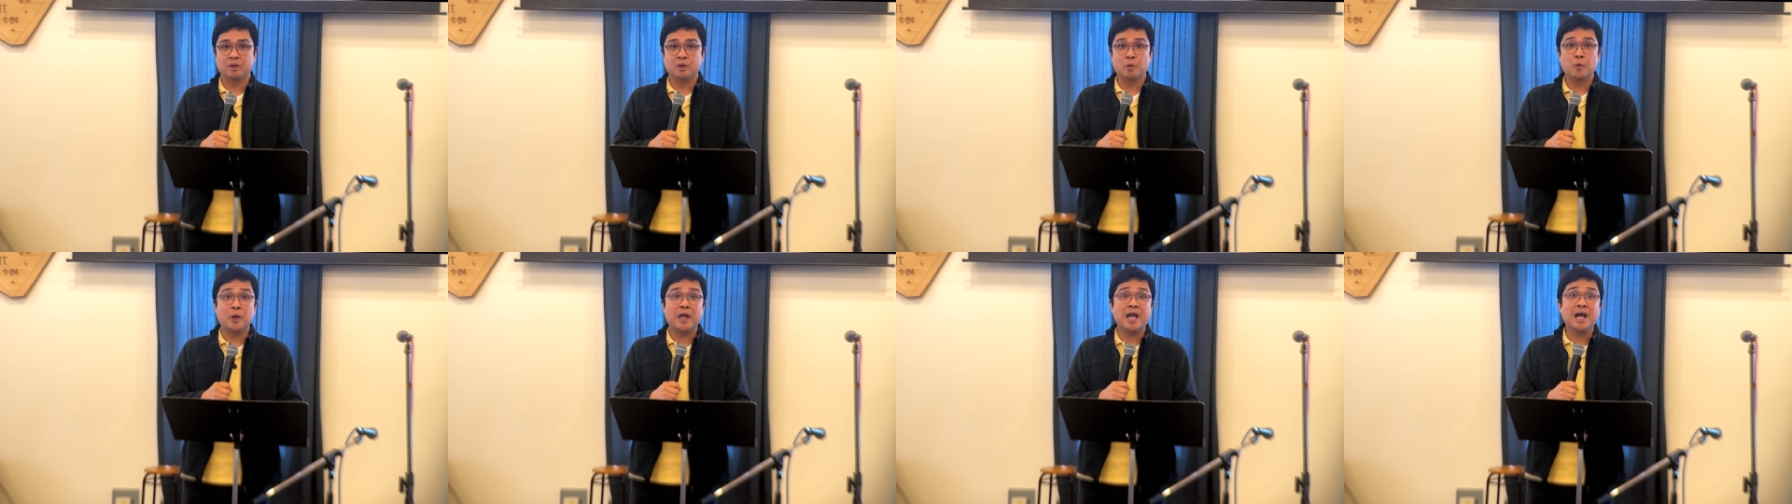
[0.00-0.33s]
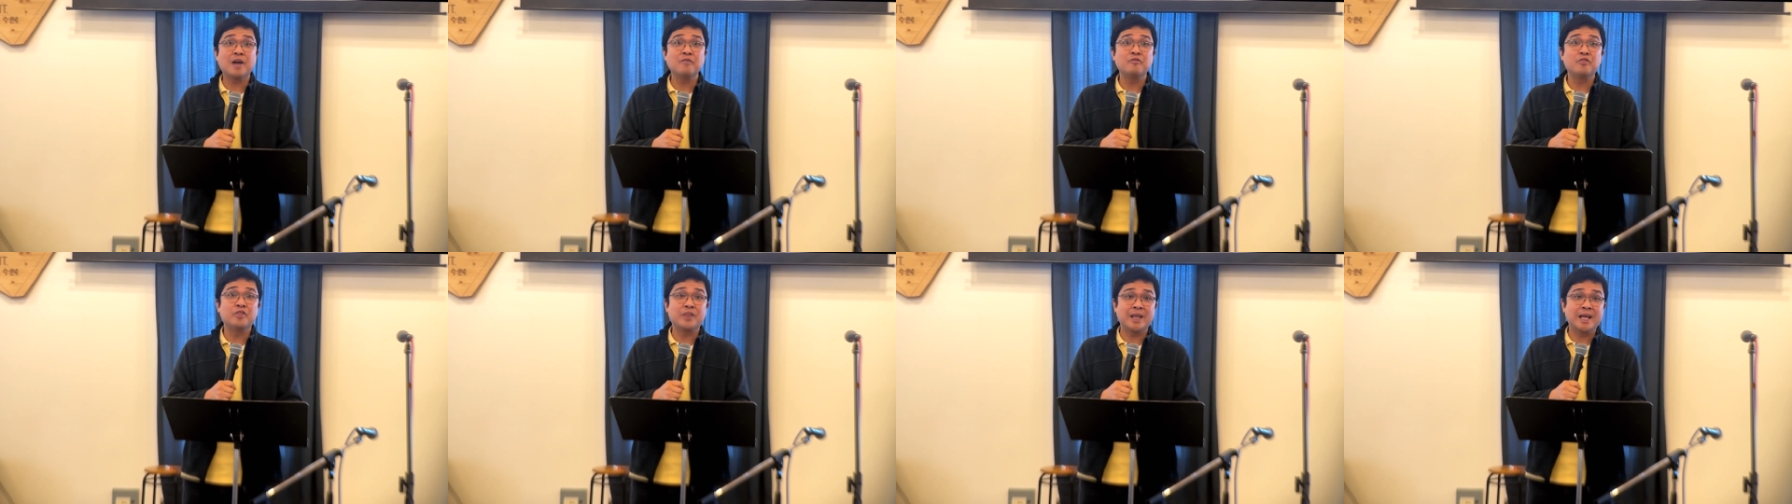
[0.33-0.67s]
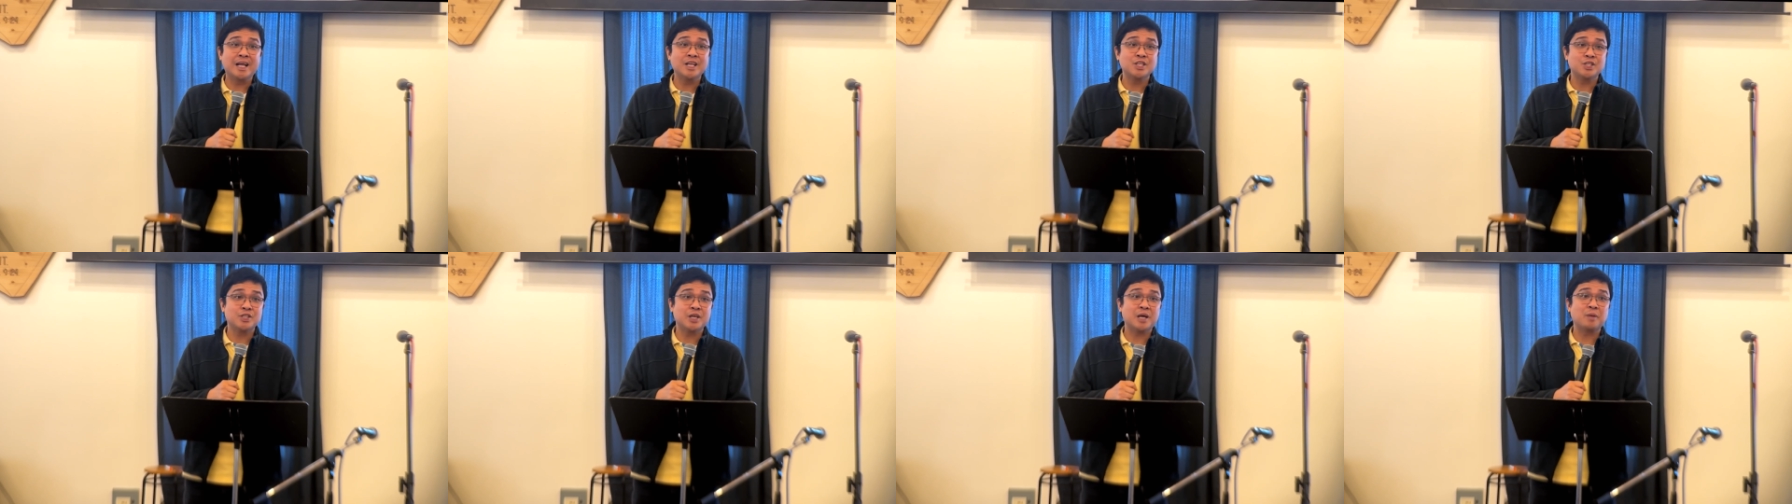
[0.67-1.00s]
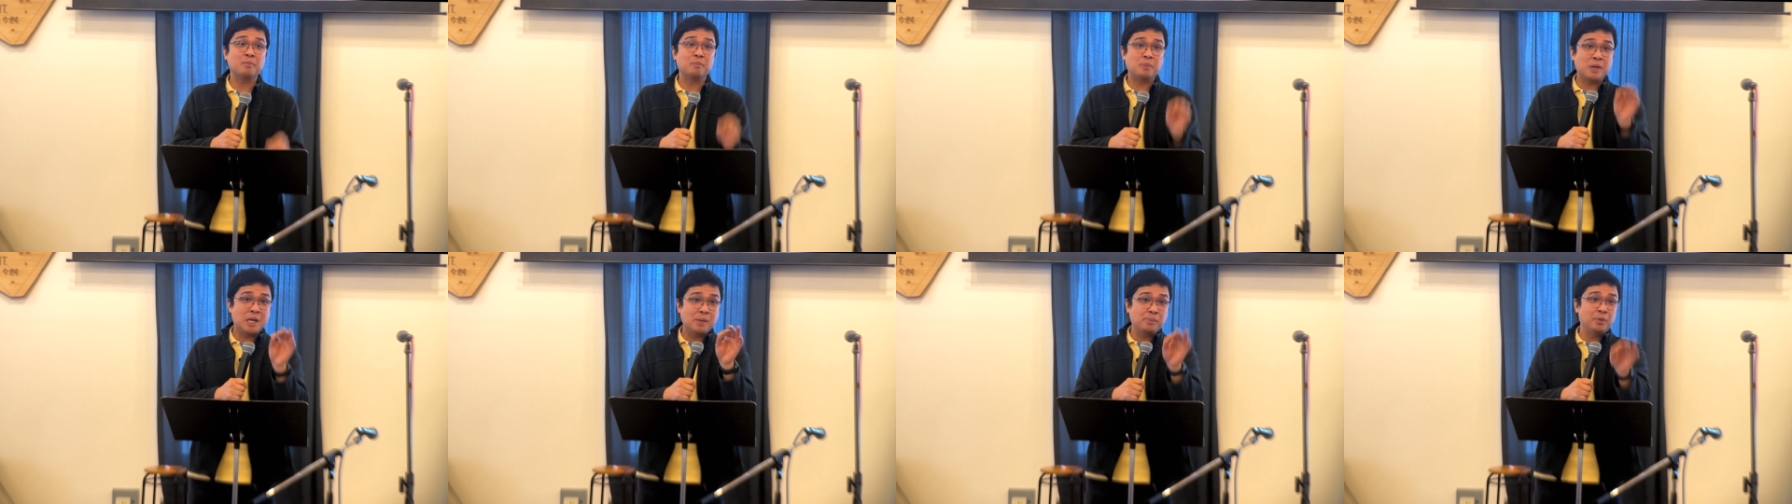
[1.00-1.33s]
We have things
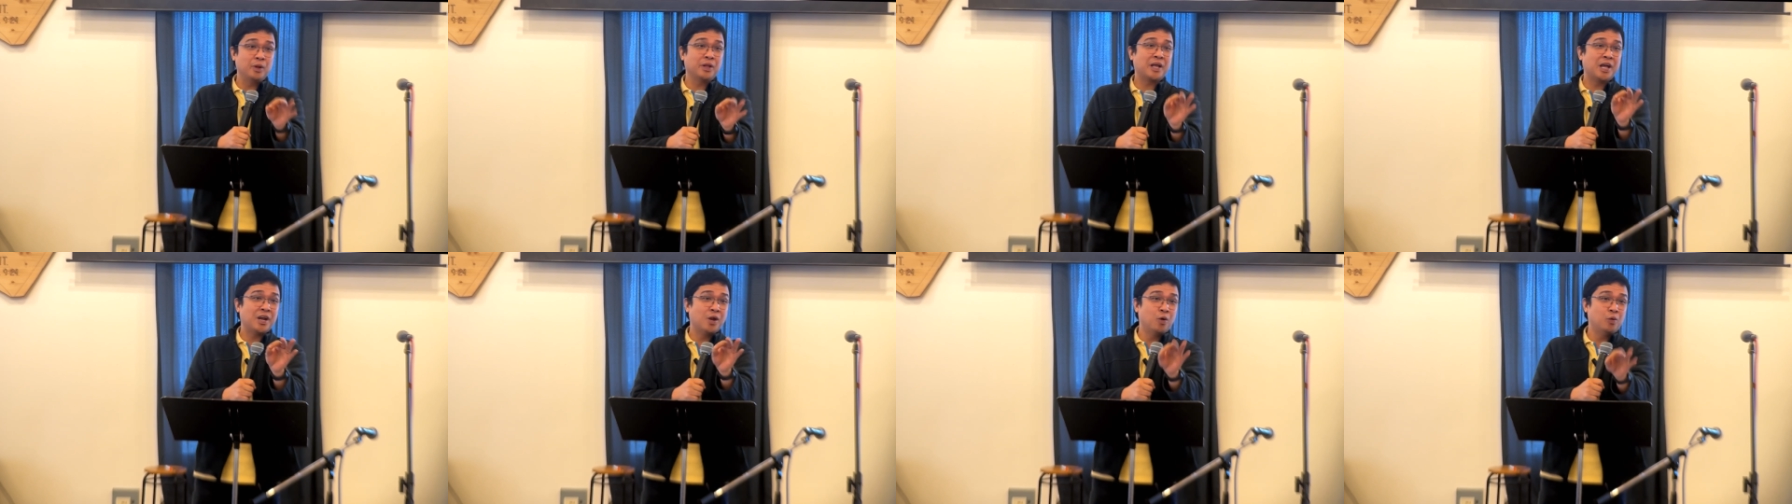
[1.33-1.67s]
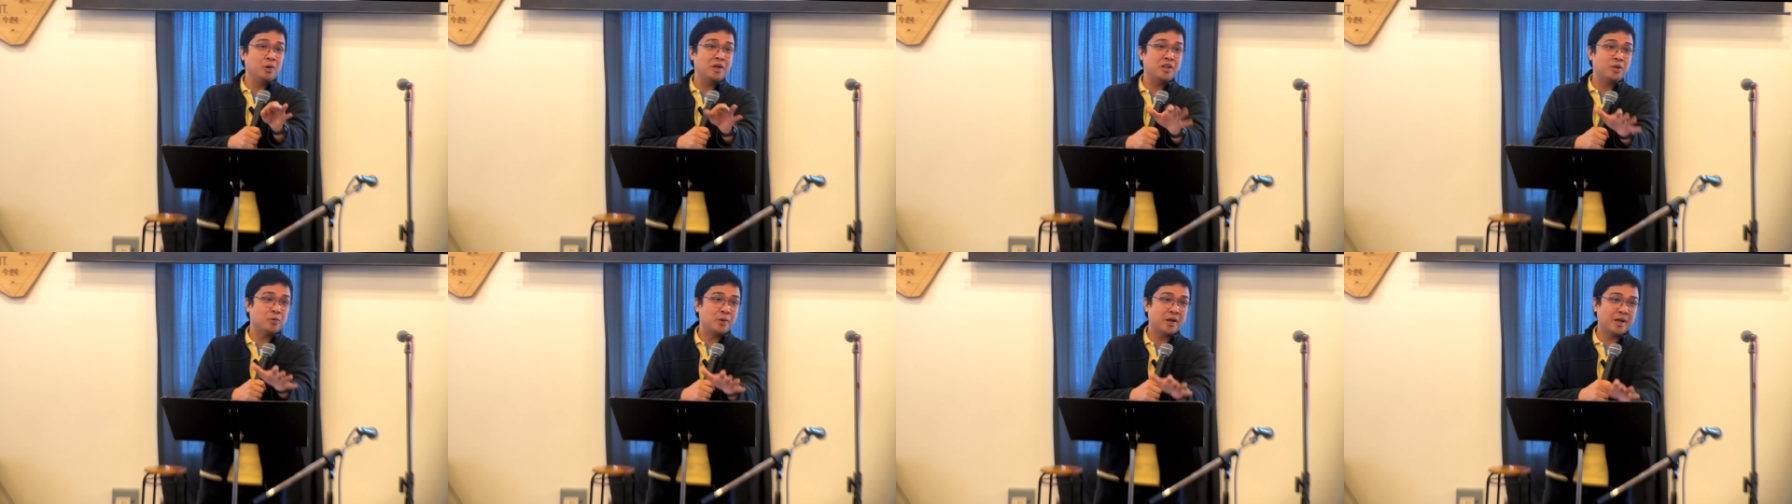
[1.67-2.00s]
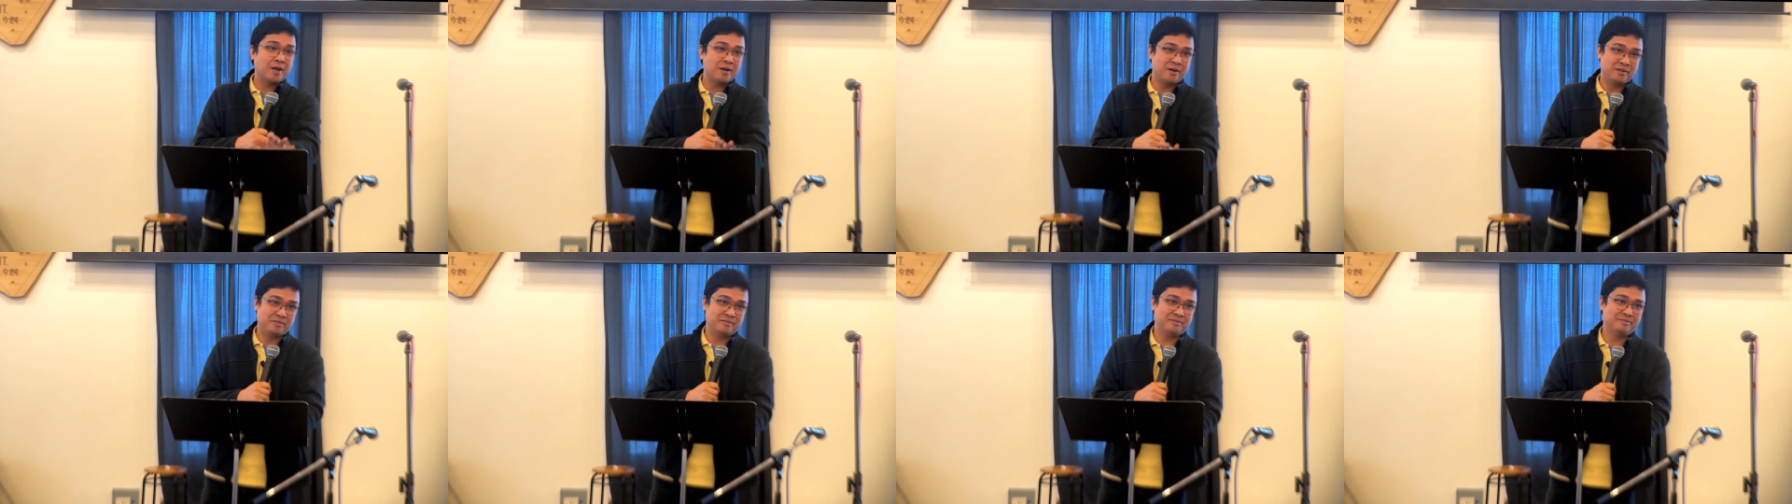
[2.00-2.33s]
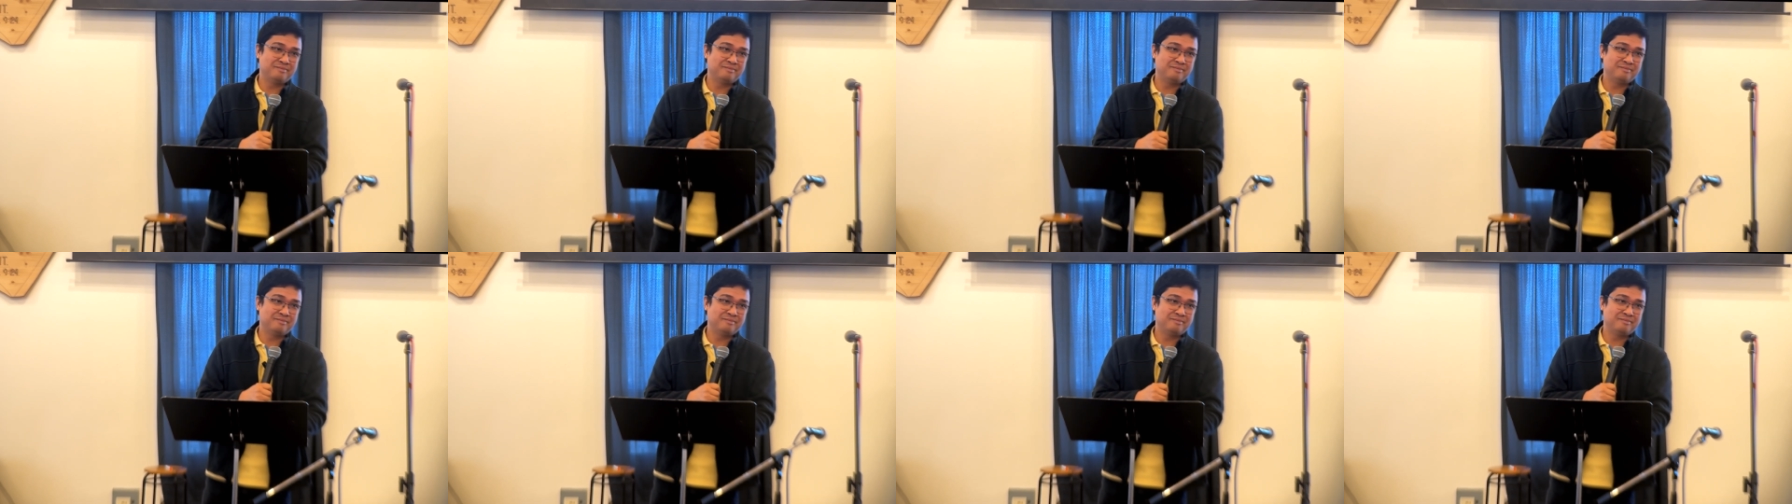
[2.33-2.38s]
that people can only drink of.